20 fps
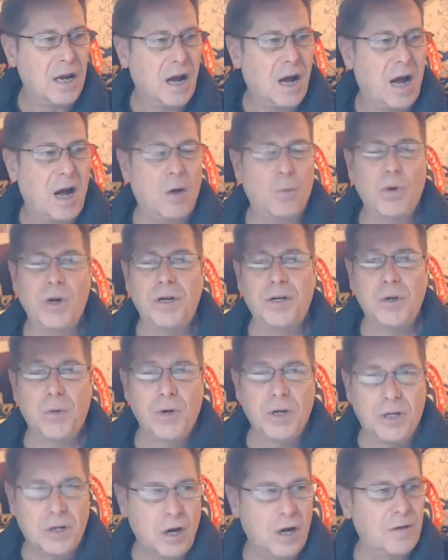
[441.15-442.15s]
We're
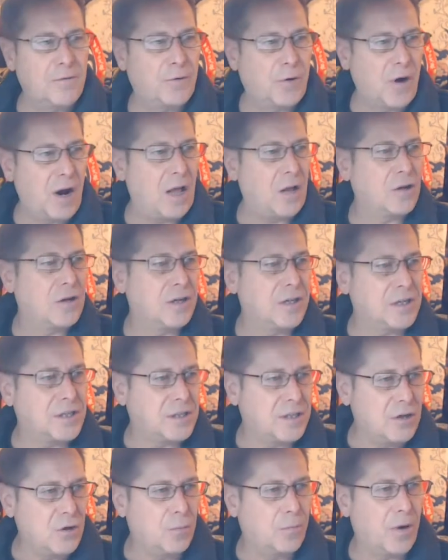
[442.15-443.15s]
doing good. Varel, good to
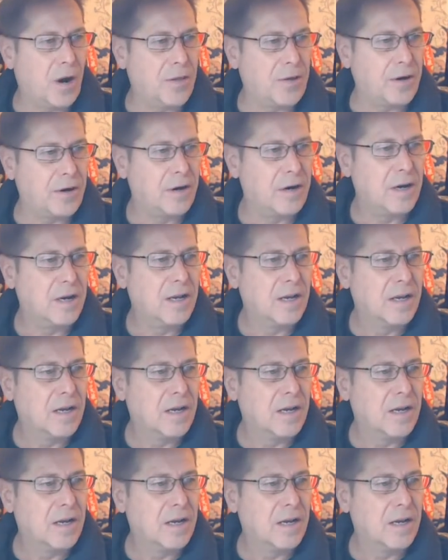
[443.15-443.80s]
see you, brother.